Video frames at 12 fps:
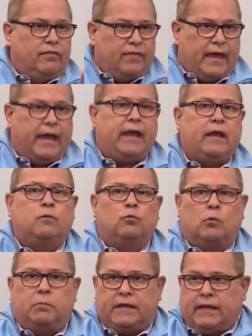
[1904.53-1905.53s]
They
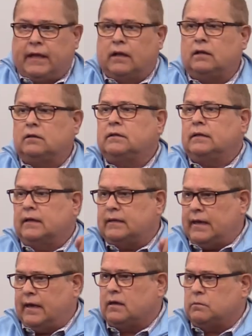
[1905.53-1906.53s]
will be held
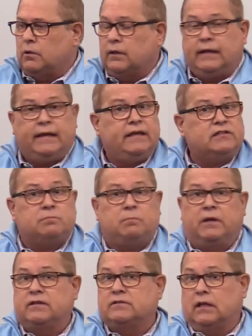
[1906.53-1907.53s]
accountable. And he
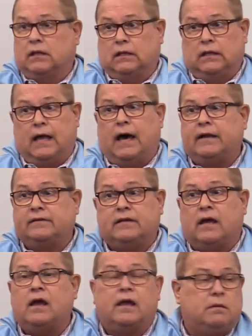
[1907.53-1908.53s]
spends a lot of
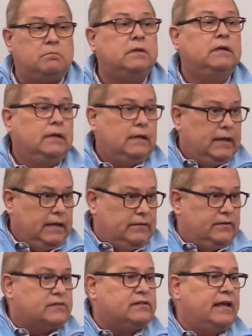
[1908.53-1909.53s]
time in
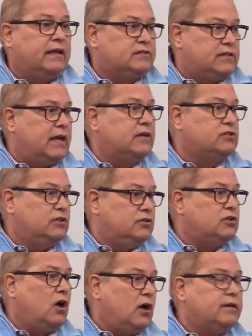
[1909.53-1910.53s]
this next section
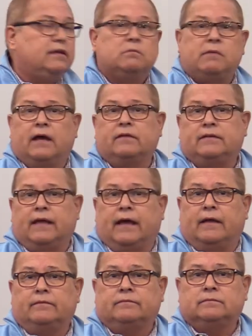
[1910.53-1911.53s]
talking about that.
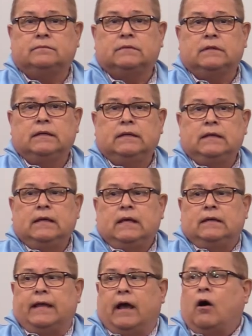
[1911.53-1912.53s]

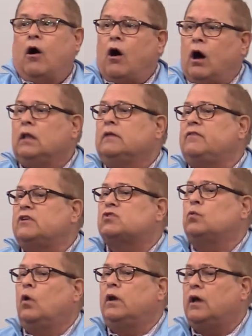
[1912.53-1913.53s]
Now, all of us
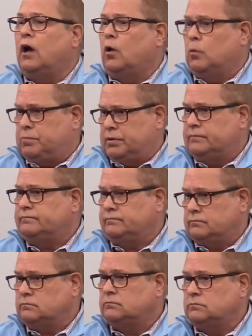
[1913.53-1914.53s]
want hope.
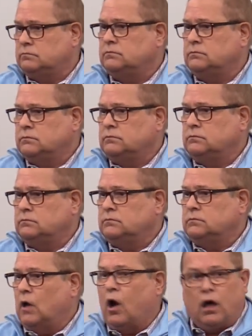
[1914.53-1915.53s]

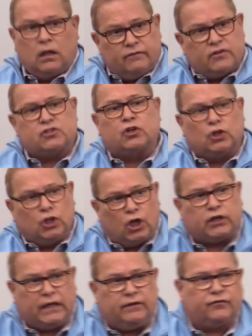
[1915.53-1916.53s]
All of us are
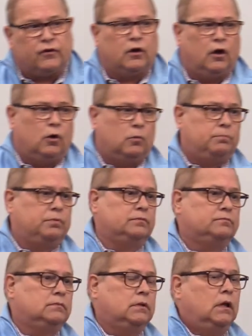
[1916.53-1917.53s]
looking for hope.
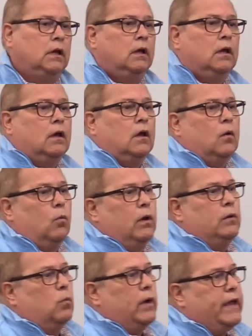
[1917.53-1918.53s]

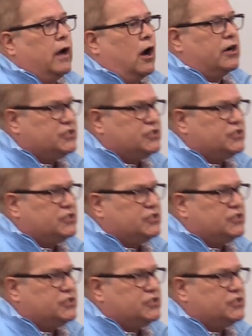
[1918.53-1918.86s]
When we are